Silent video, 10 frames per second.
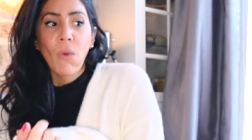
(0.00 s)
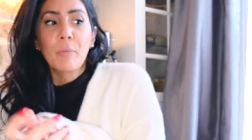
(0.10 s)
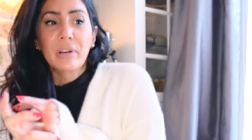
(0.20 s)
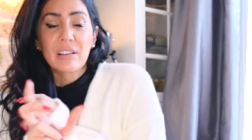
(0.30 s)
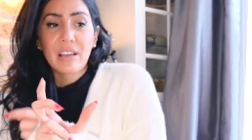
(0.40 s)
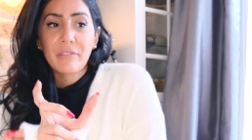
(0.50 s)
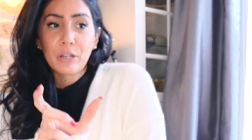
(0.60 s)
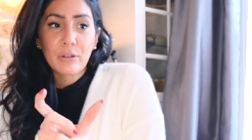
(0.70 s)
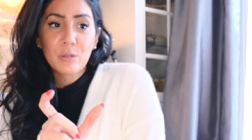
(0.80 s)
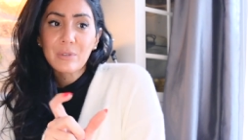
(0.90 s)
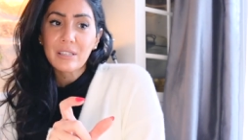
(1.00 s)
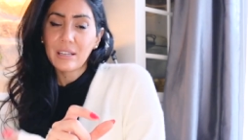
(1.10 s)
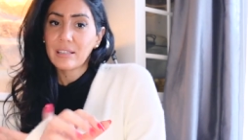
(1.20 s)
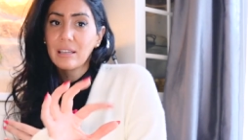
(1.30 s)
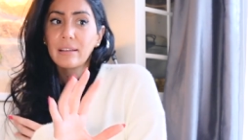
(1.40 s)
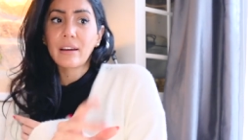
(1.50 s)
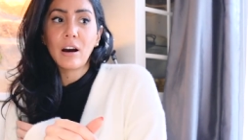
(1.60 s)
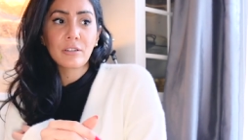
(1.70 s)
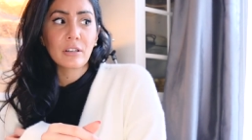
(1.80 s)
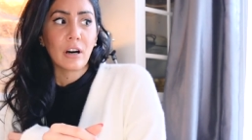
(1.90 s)
because every Christmas they send like
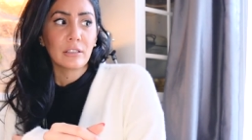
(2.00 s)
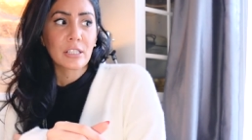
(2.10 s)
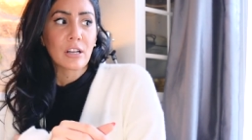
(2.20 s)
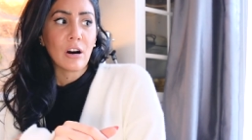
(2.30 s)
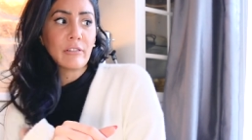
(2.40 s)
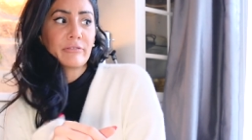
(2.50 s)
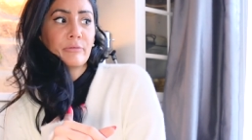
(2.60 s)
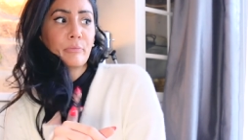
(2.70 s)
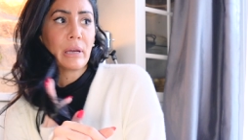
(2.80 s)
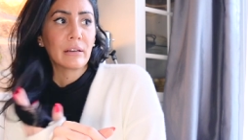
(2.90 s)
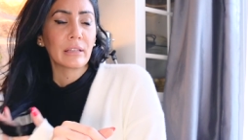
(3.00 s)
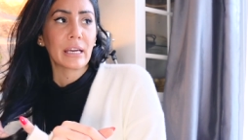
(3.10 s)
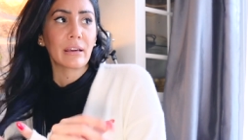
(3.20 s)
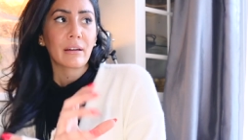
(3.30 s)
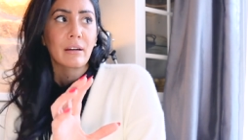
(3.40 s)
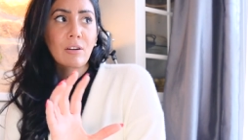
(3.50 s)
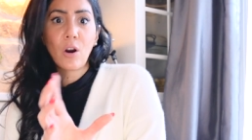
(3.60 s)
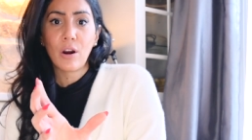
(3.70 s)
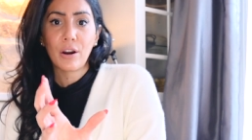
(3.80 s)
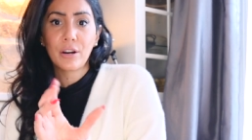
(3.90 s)
$100 off mailing
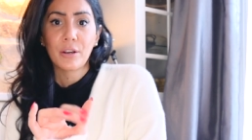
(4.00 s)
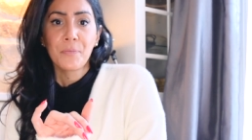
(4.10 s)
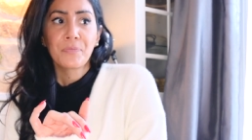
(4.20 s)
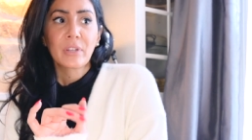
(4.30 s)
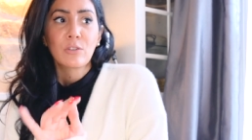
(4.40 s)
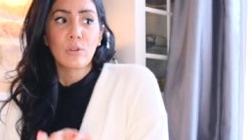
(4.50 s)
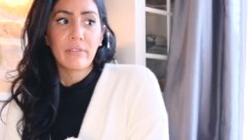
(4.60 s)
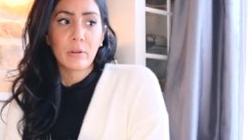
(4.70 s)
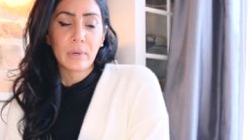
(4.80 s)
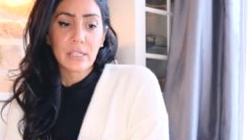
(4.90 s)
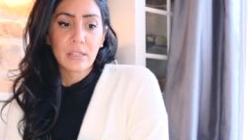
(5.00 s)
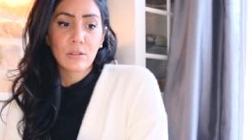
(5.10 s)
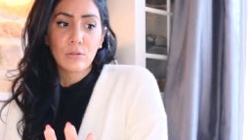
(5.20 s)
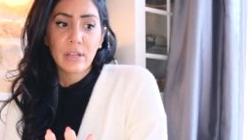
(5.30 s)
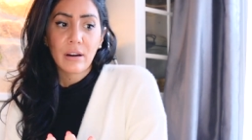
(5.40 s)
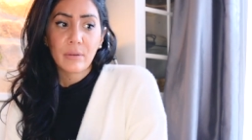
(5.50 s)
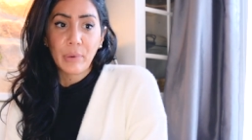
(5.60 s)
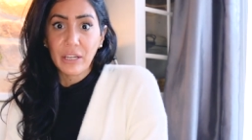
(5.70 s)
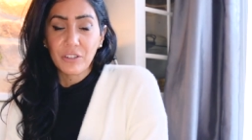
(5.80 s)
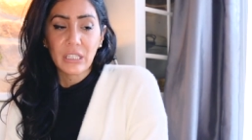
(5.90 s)
card to everyone's, to their
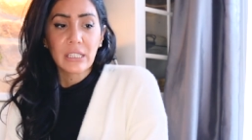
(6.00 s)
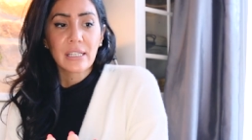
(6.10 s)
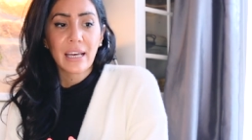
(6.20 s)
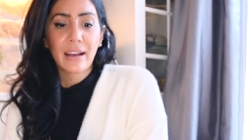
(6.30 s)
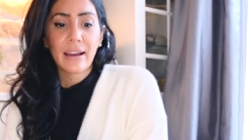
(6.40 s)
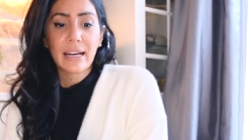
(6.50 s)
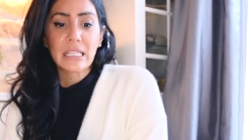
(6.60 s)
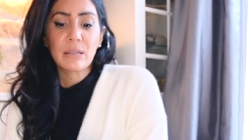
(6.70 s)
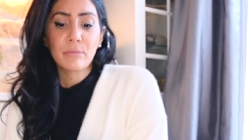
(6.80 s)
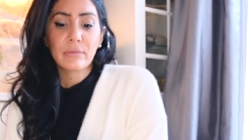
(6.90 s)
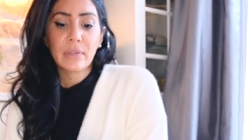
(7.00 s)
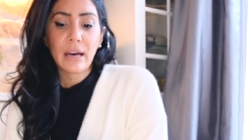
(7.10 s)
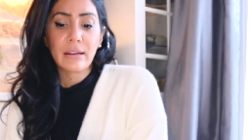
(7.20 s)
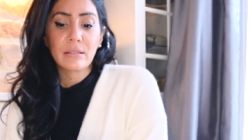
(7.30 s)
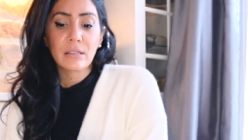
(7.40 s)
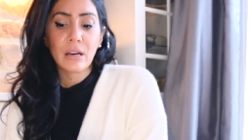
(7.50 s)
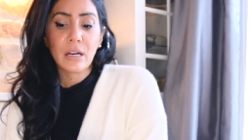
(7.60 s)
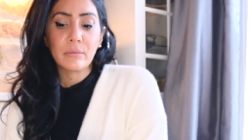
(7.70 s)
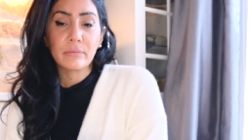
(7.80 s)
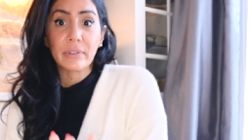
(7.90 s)
patients. And I asked him that
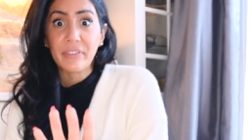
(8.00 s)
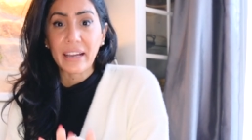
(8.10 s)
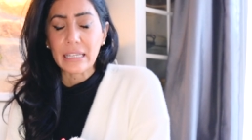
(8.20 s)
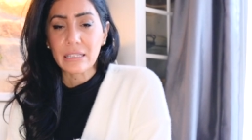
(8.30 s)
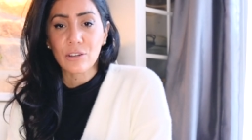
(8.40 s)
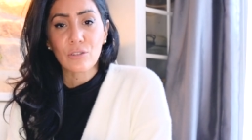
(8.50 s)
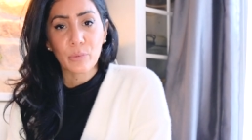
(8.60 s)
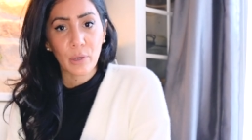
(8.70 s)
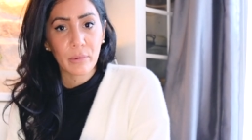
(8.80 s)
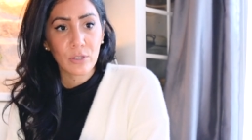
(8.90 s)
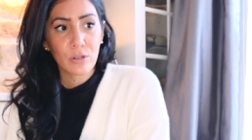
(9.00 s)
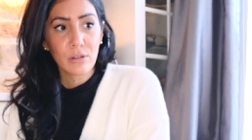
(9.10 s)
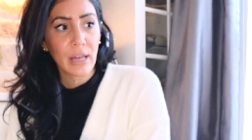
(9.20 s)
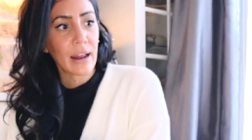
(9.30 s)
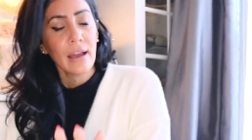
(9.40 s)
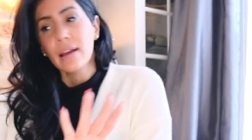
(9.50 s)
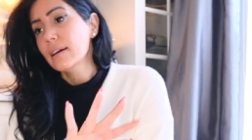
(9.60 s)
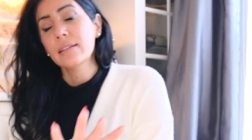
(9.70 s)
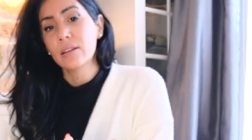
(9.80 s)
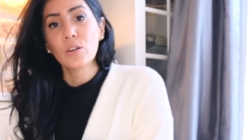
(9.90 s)
if I can schedule an appointment to do that.
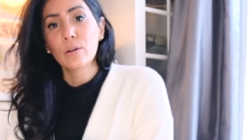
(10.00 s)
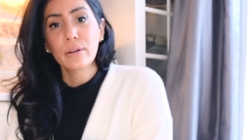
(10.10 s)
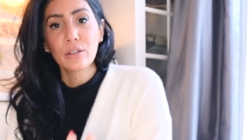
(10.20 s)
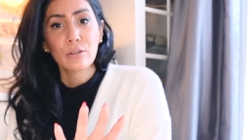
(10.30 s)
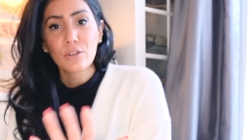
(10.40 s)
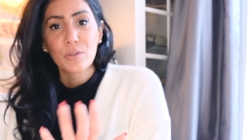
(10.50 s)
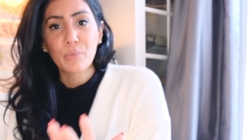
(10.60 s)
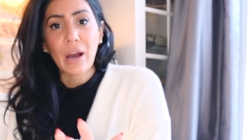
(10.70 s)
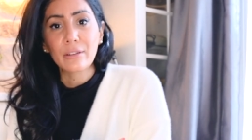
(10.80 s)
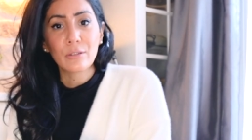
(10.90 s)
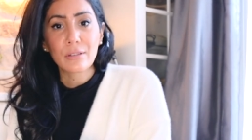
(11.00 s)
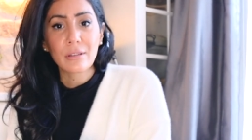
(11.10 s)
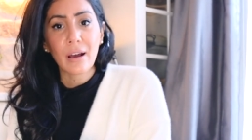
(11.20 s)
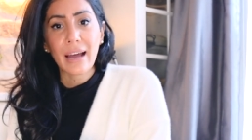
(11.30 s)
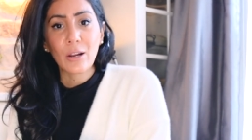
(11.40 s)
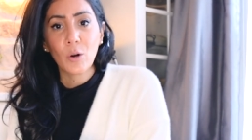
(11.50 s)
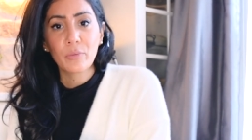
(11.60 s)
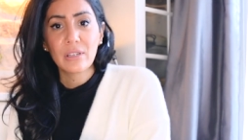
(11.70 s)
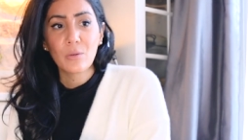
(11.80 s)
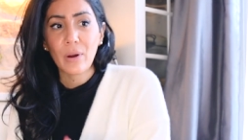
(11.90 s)
He said, you don't need to just buy those at-home
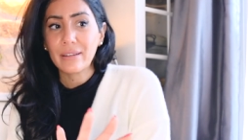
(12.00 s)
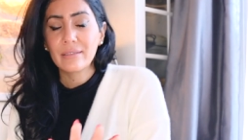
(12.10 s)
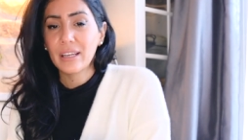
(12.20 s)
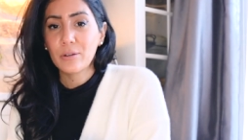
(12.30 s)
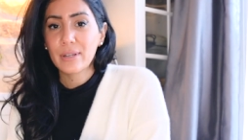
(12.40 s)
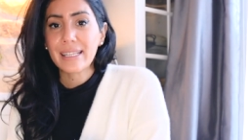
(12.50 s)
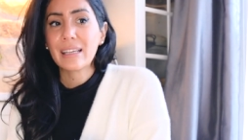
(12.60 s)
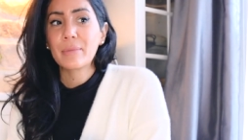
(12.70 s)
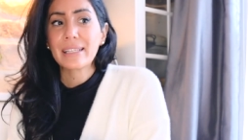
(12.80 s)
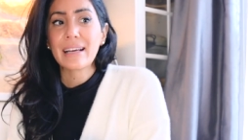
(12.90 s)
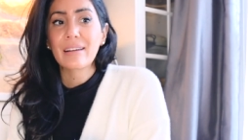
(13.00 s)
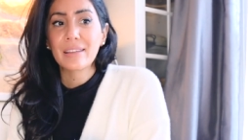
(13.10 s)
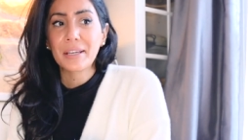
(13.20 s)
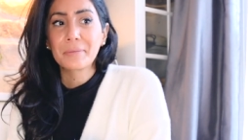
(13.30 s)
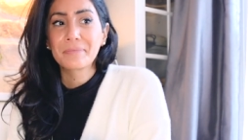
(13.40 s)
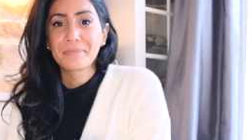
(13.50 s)
teeth whitener. They do the same exact thing.